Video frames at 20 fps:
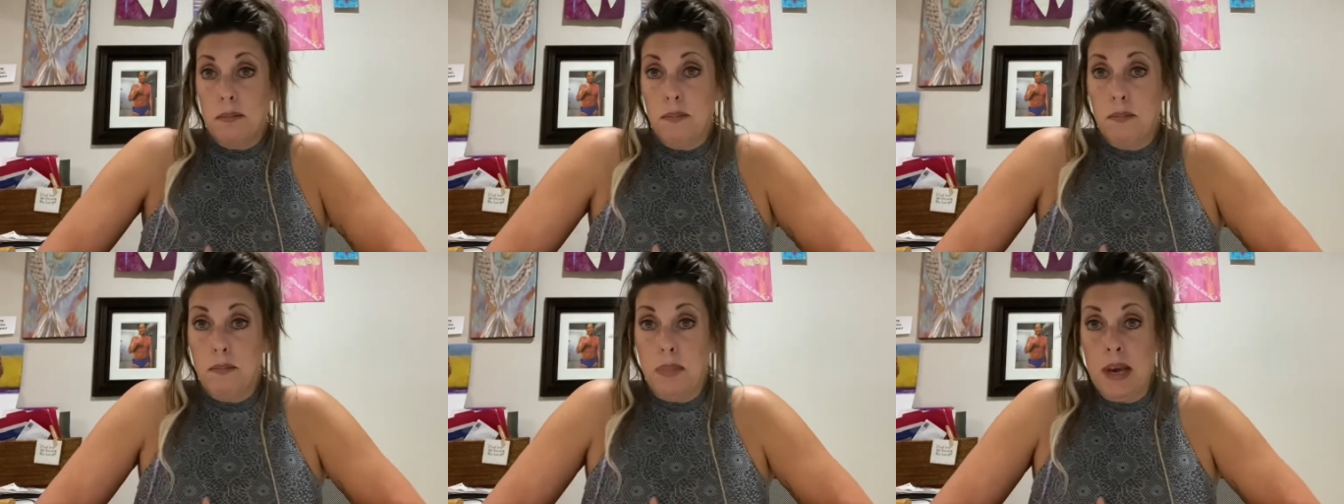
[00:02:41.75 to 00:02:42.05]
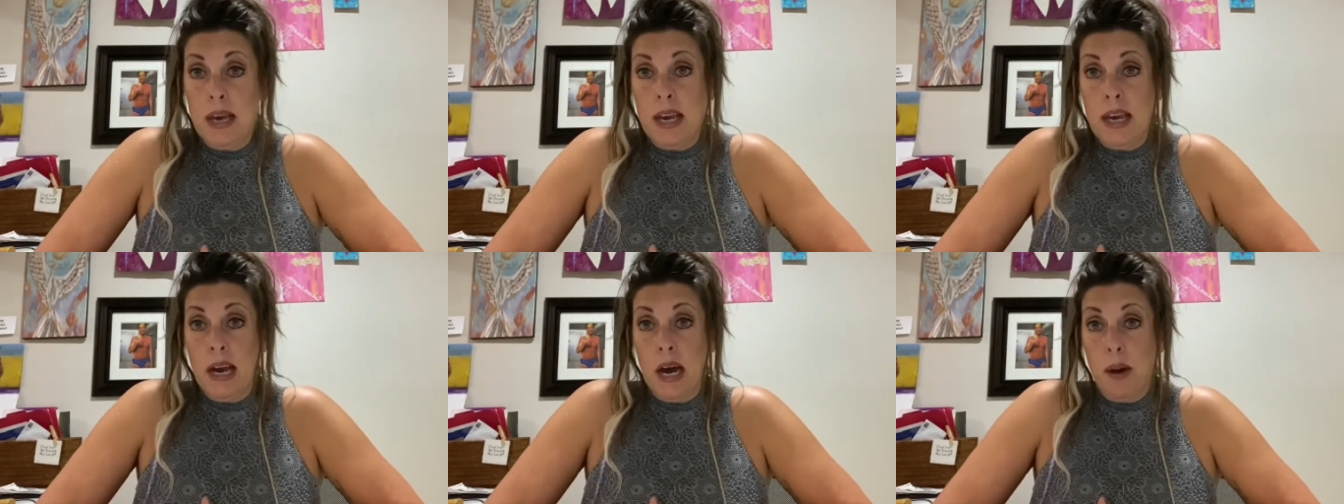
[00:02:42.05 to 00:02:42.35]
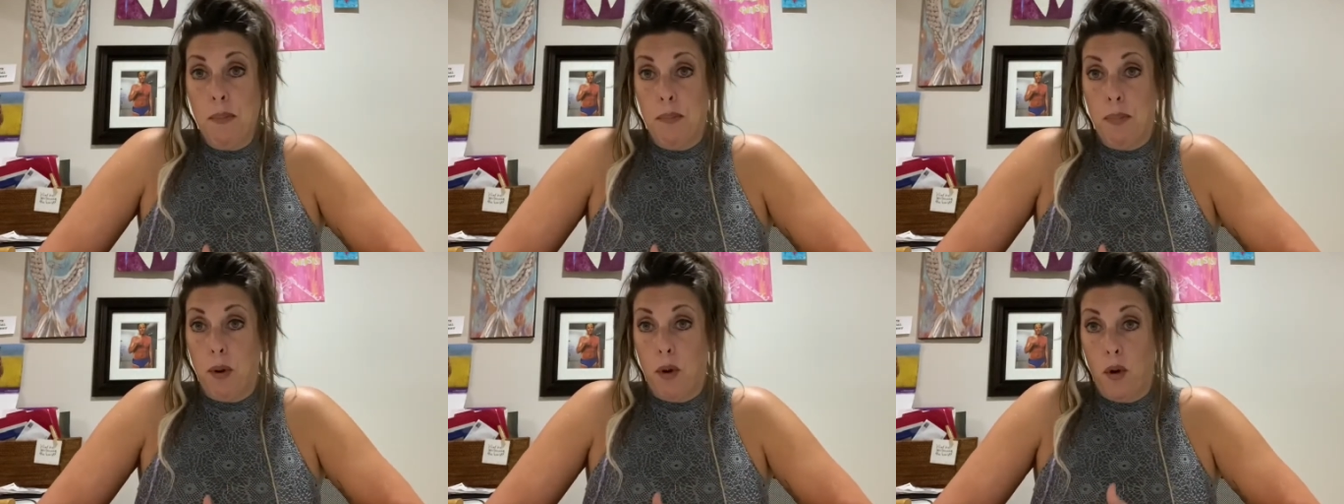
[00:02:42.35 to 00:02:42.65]
be a
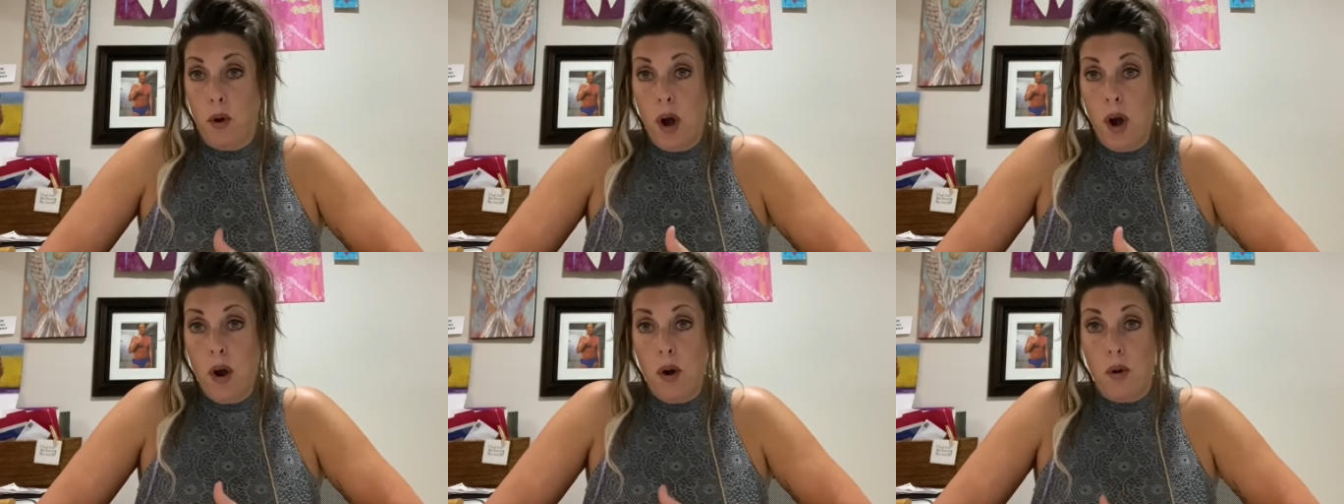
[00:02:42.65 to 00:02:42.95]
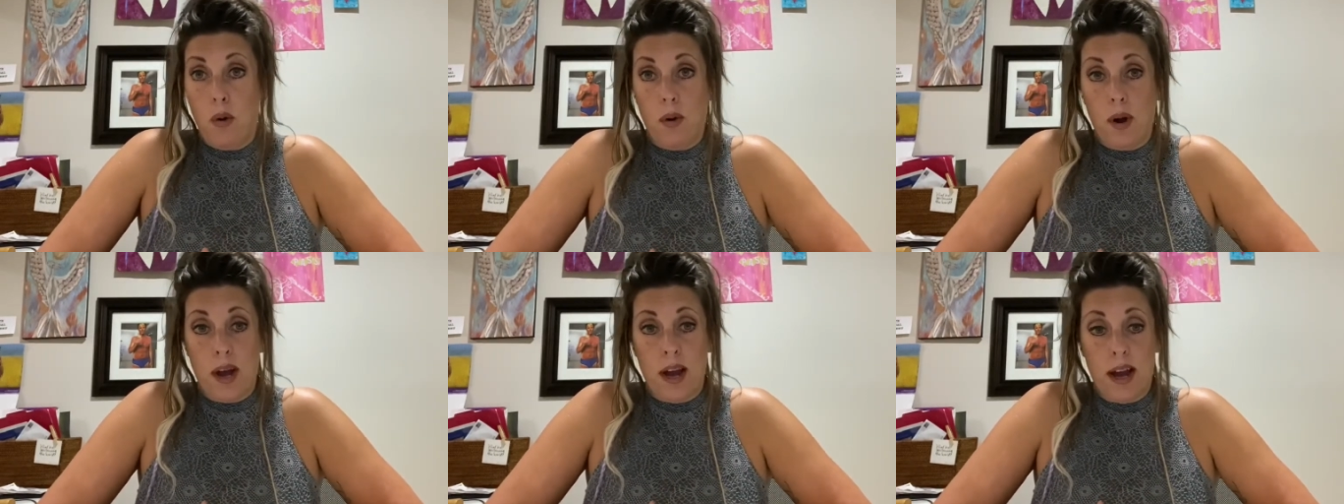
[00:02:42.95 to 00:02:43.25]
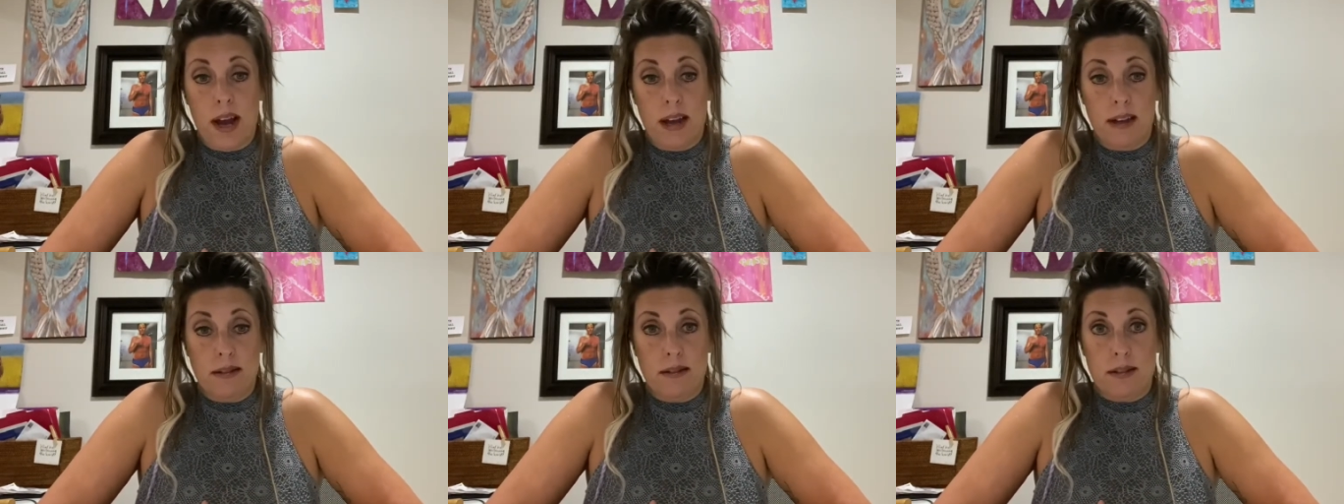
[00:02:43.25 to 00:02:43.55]
pro
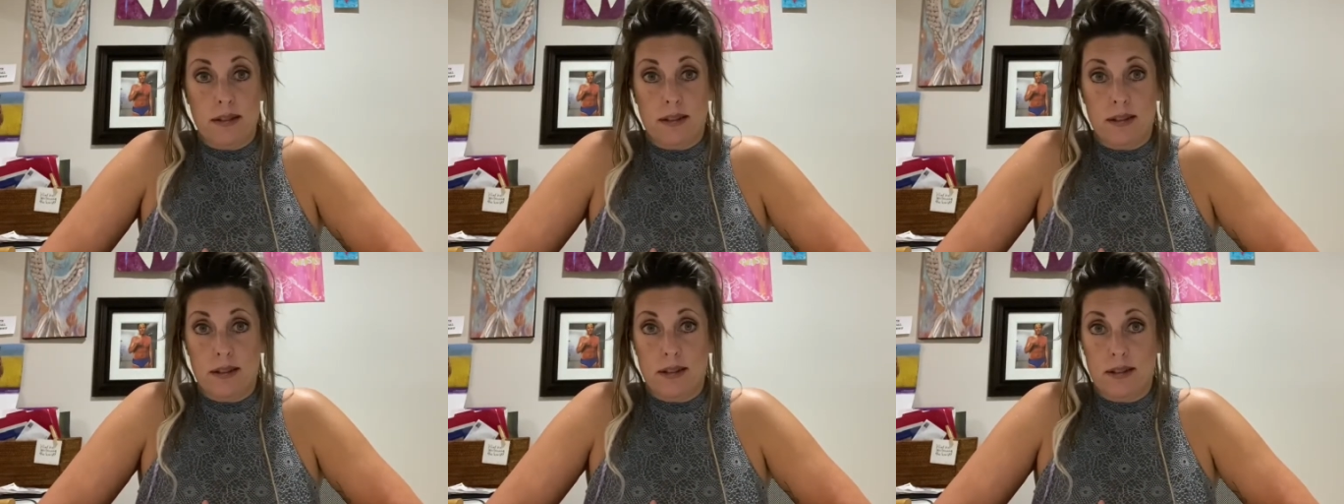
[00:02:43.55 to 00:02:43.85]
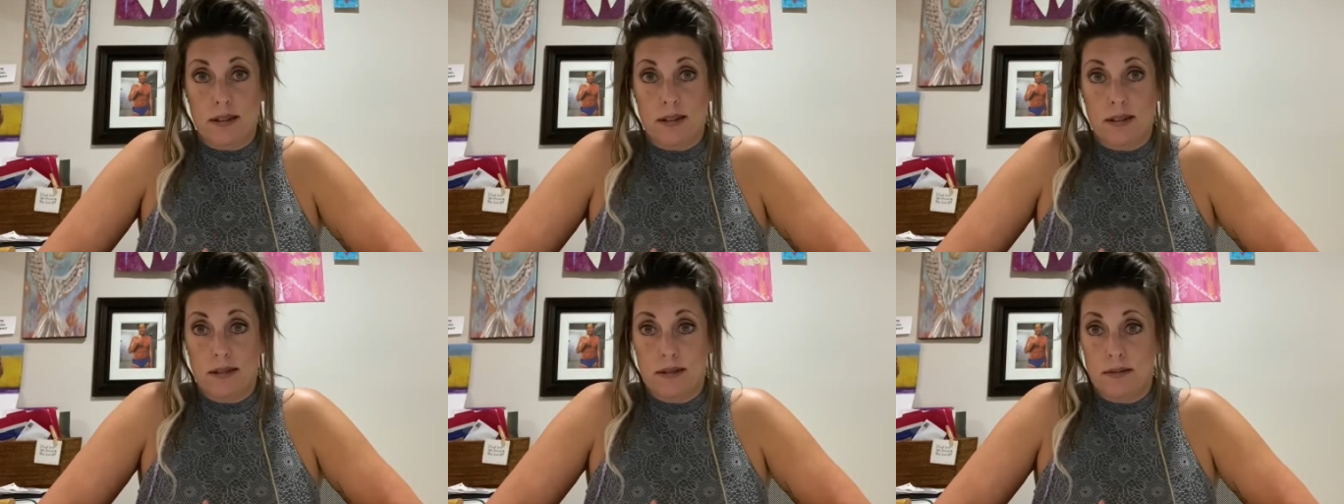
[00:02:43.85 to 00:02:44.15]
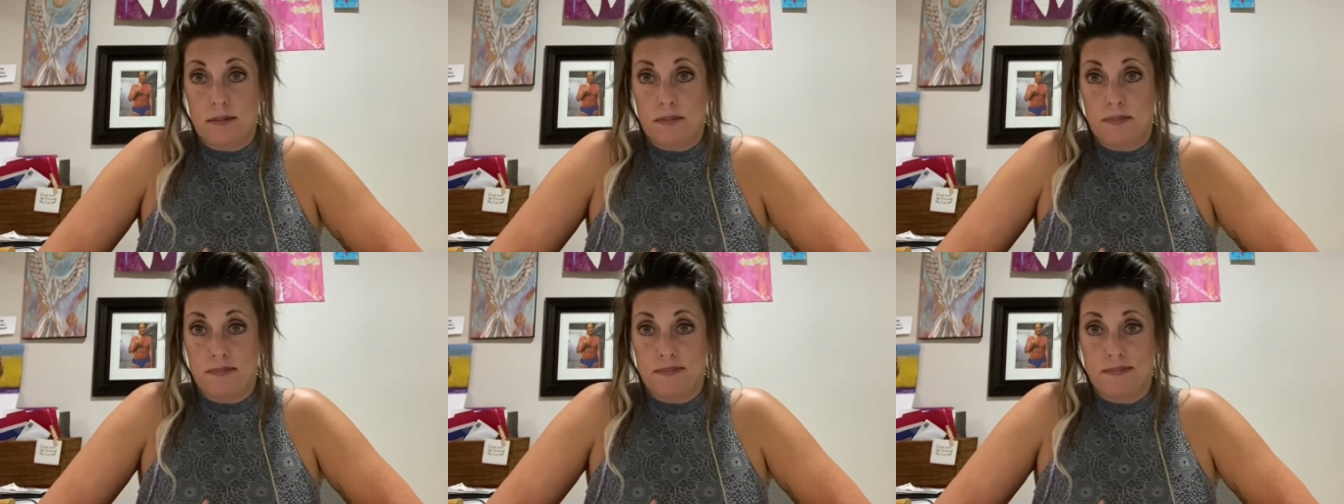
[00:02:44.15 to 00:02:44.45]
at
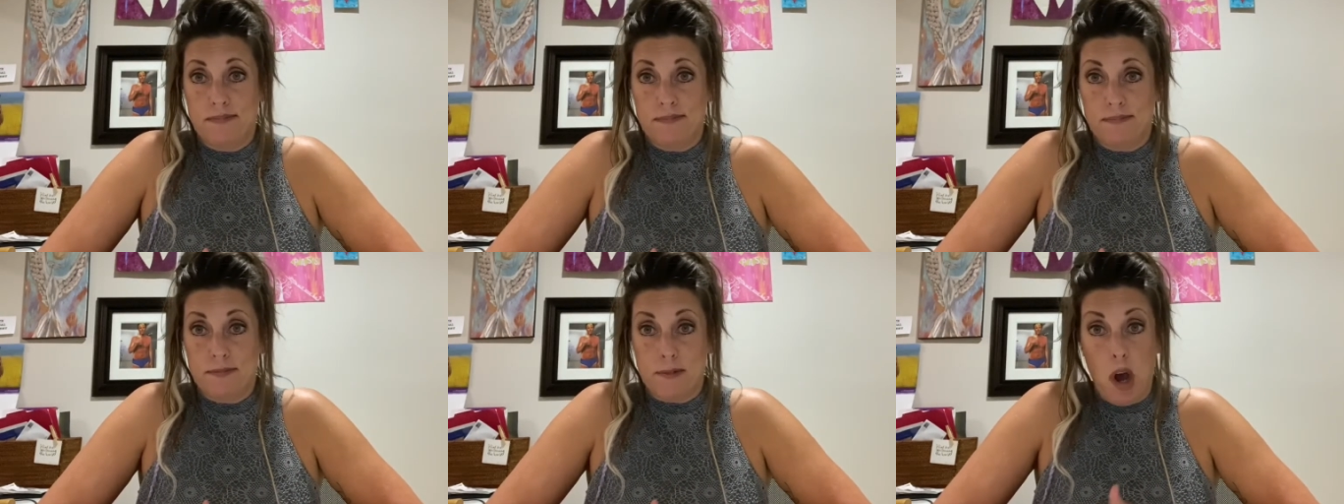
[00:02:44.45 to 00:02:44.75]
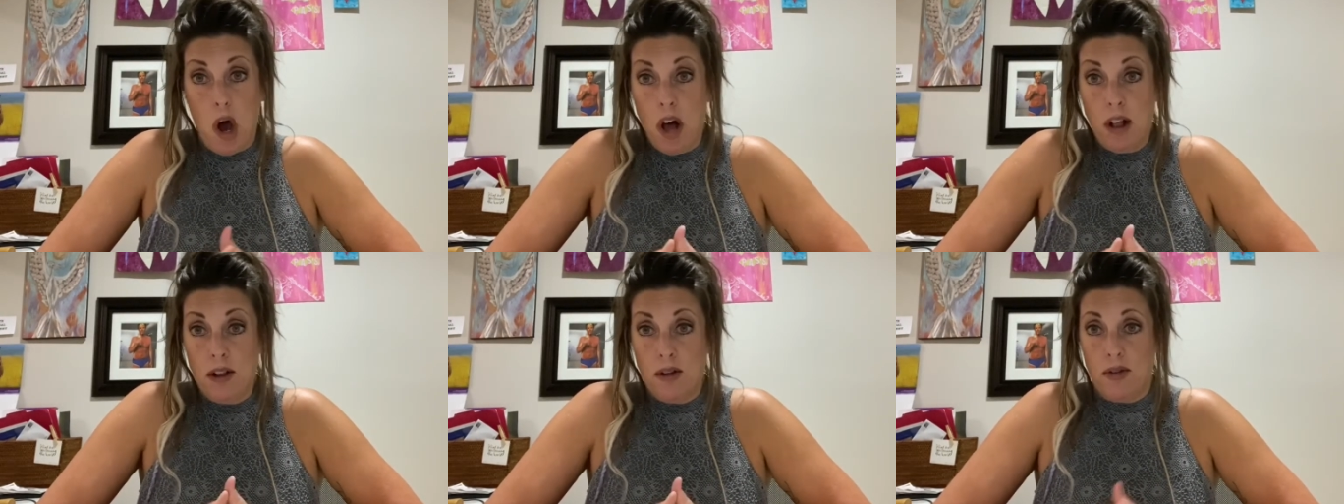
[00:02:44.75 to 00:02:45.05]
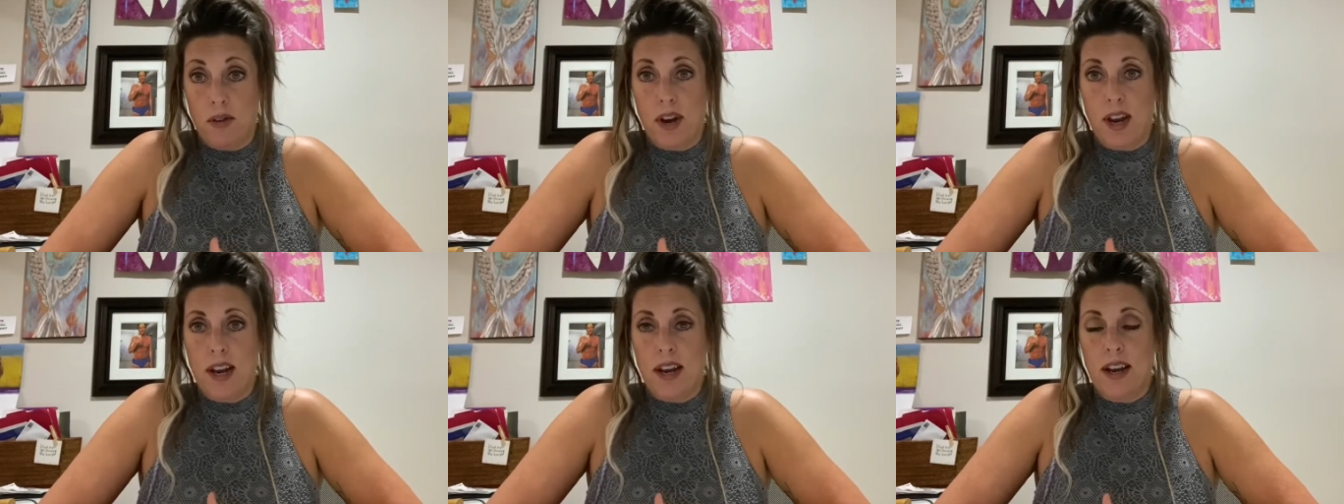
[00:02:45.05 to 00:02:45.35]

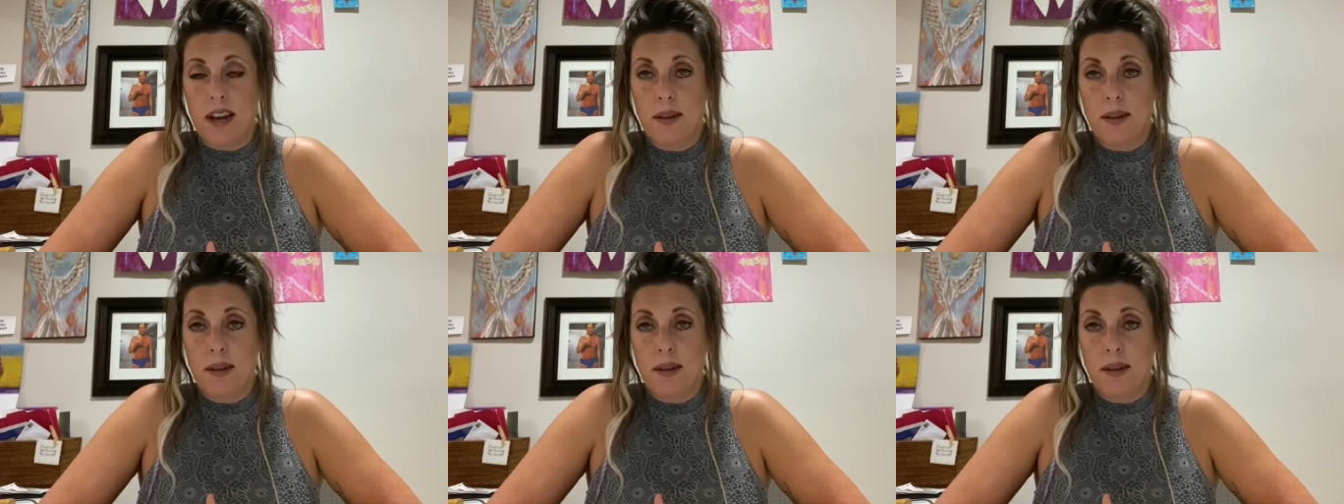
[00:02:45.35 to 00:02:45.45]
tolerating